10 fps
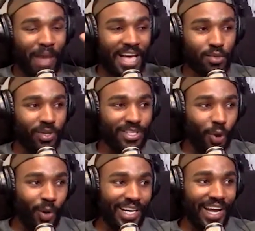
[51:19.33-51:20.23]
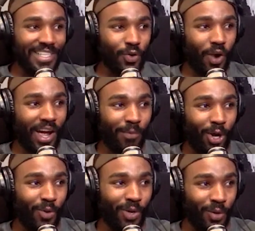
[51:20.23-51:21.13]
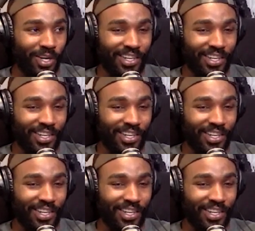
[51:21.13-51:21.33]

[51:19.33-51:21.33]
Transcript: password is organized crime, all one word.